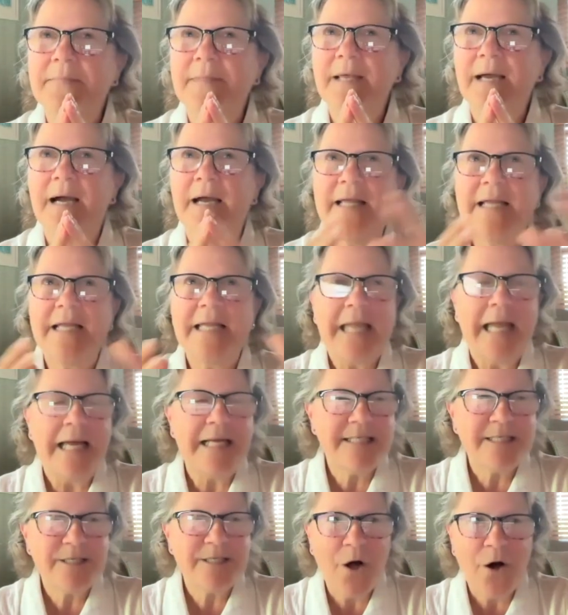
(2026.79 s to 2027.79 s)
i
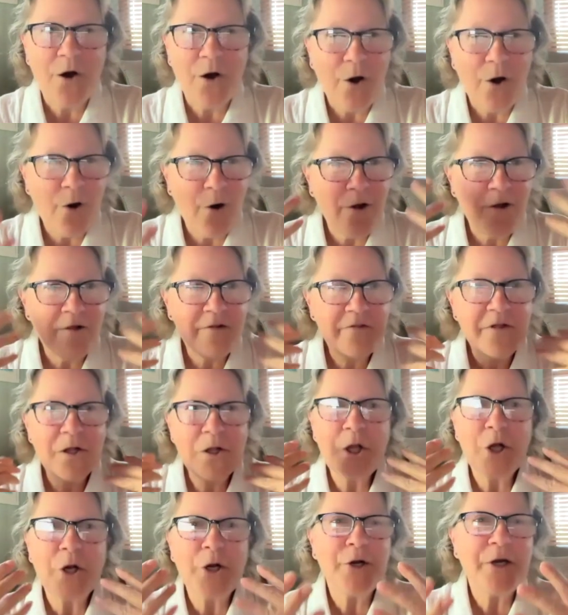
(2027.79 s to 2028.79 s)
guess all the
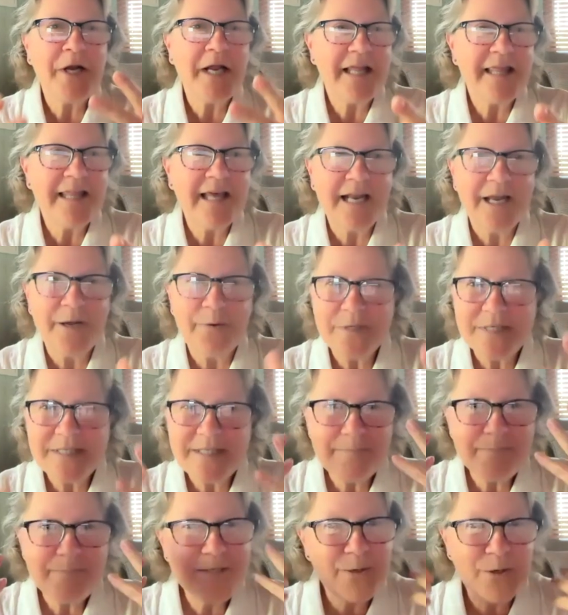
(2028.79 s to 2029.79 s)
learning that i was
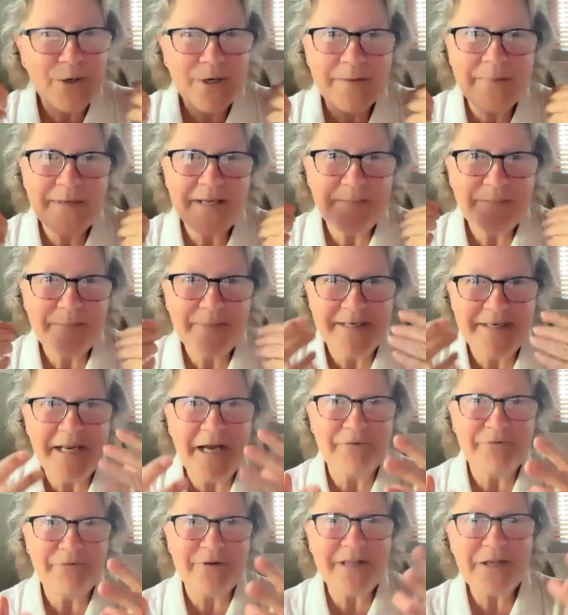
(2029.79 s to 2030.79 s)
absorbing but
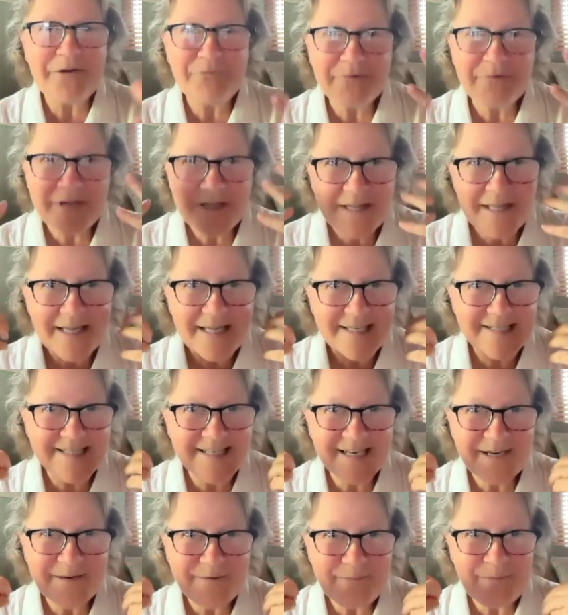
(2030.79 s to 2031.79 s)
not really
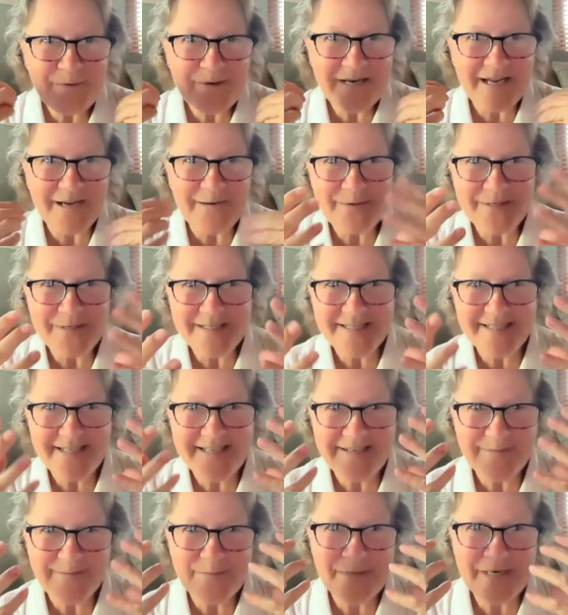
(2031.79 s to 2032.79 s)
realizing what i was
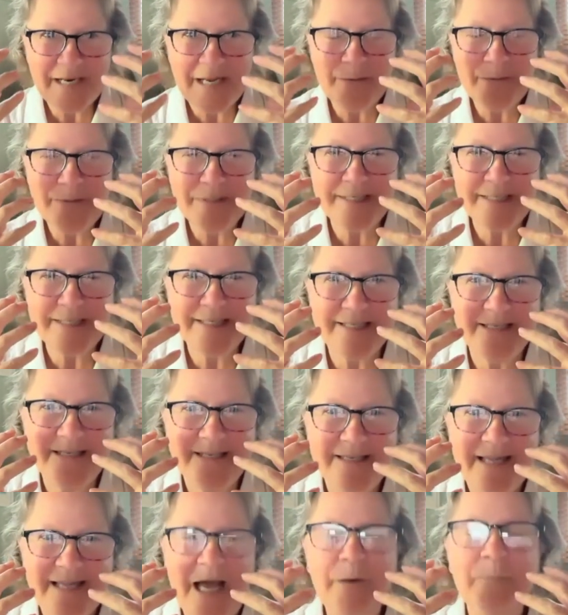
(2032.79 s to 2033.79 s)
what i was
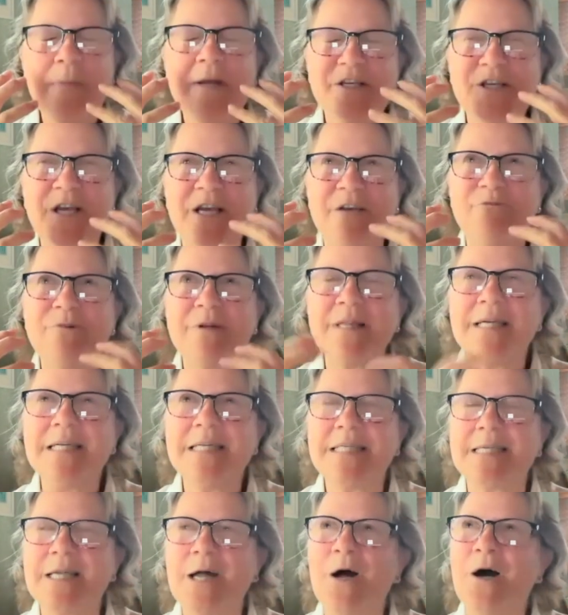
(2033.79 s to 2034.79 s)
how much I really
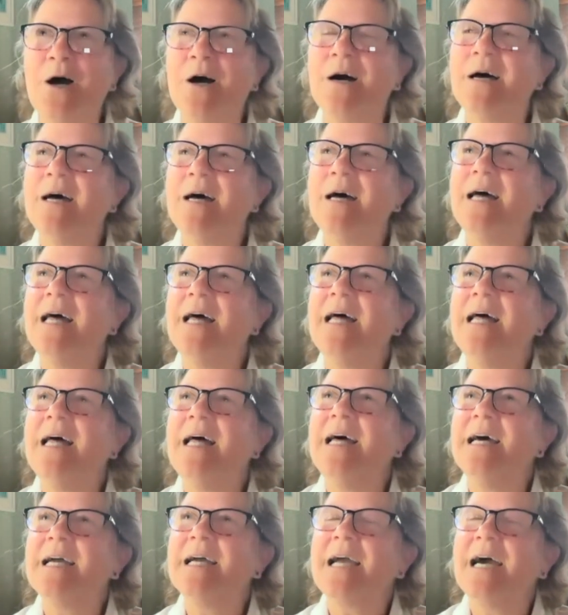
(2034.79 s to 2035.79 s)
saw
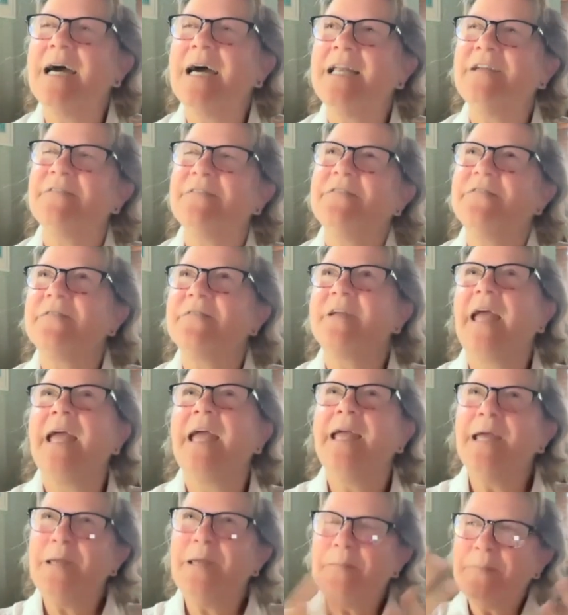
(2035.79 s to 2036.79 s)
kind of
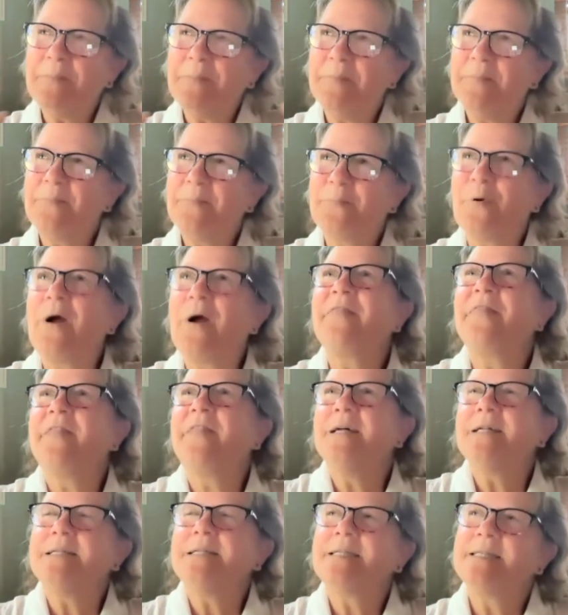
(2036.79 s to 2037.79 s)
came, brought
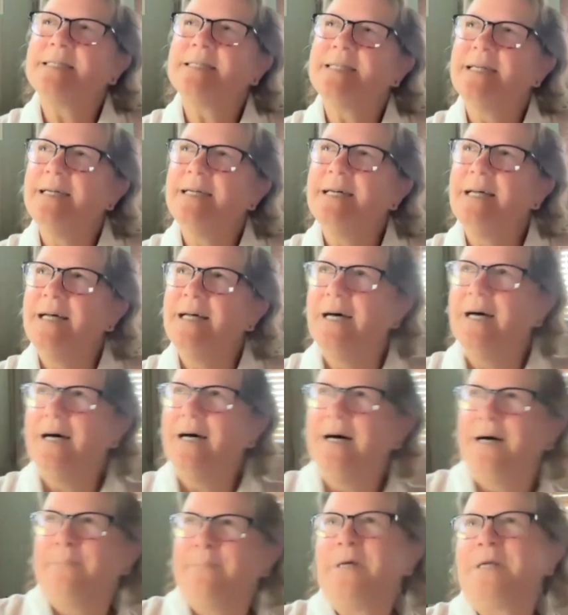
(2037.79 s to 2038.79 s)
this,
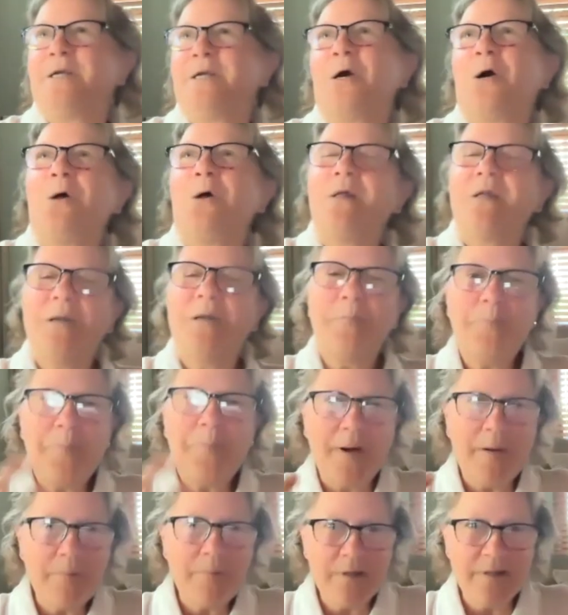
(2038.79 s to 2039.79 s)
I'm going to call it a
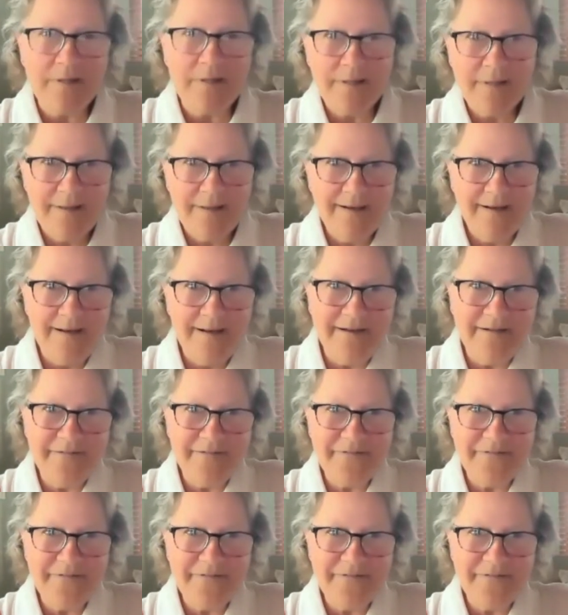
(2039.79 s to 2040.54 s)
bubble of